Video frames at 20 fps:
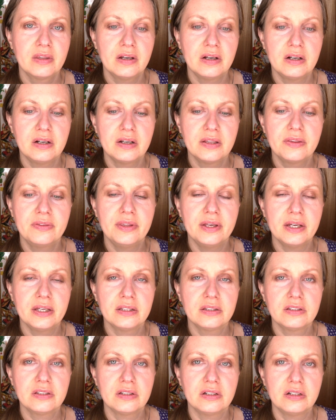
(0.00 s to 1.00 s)

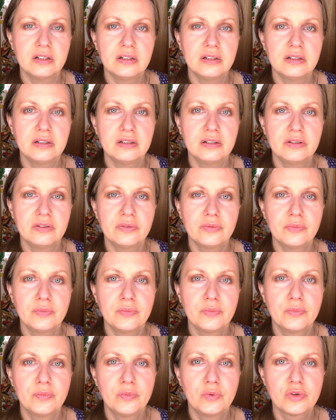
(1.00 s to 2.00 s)
that
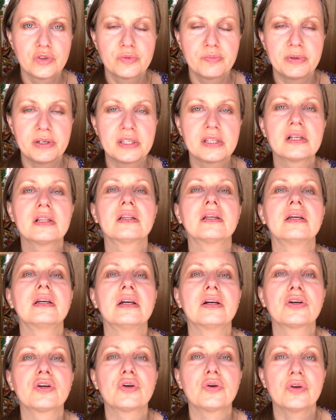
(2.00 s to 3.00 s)
was
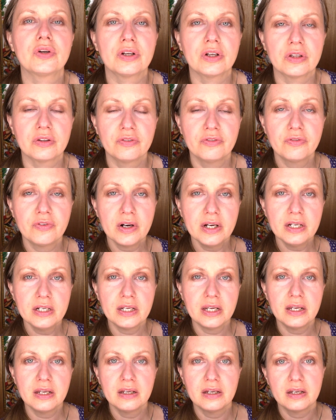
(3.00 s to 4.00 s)
basically occurring on
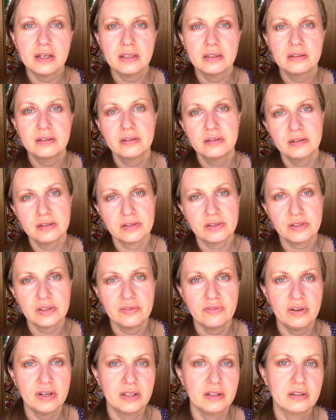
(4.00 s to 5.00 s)
Friday, and this
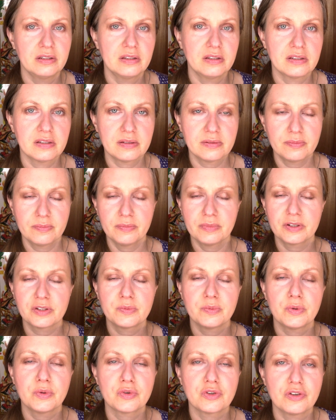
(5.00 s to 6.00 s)

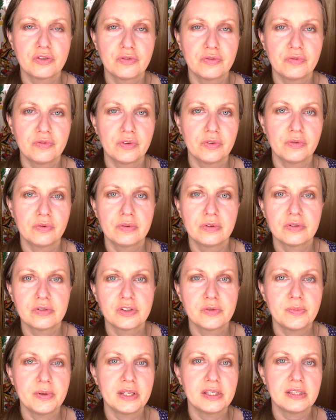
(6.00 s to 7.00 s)
explosion
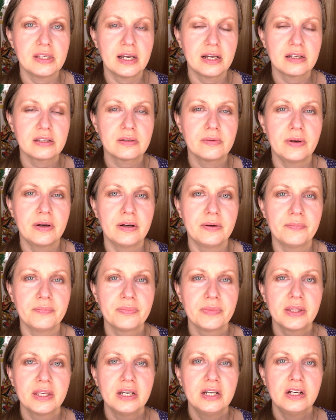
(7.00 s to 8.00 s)
on SpaceX
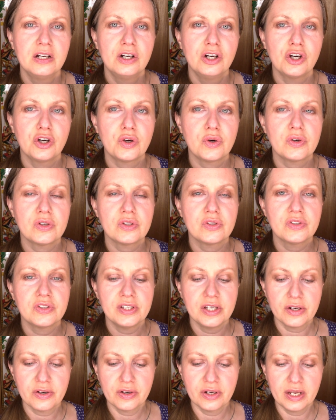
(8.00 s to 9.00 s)
occurs on
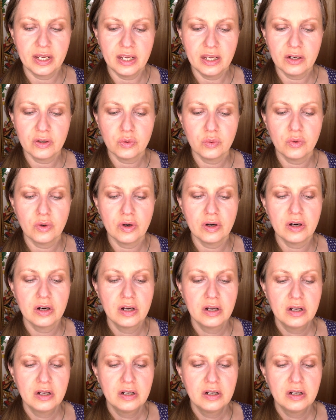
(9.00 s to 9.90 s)
Saturday, and or